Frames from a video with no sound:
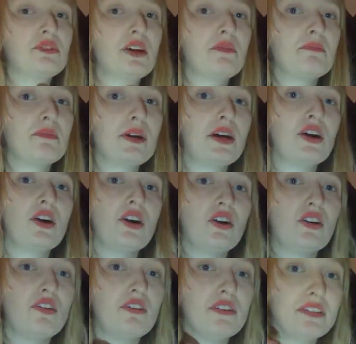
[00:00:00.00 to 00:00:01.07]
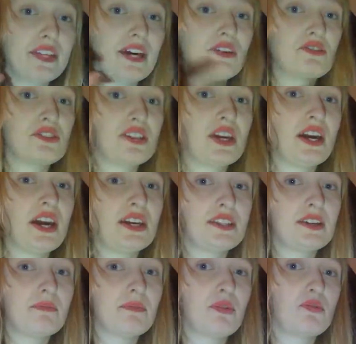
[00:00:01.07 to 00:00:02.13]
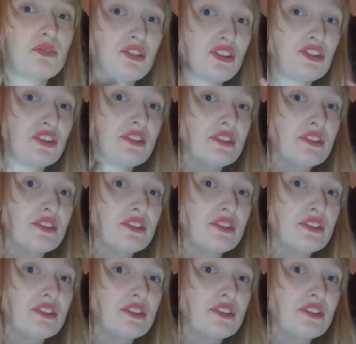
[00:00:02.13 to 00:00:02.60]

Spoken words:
number or an LDA number, which is a